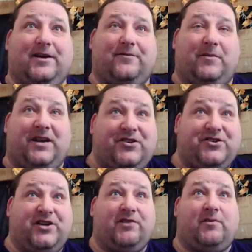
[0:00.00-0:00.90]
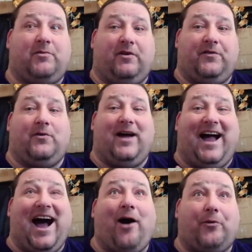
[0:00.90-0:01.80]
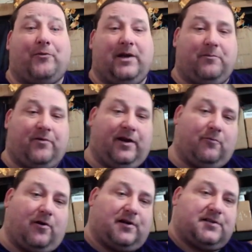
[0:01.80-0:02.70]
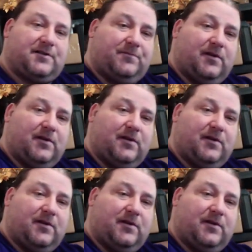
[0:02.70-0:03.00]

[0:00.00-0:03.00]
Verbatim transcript: from an engineering point of view, how 3D printing works.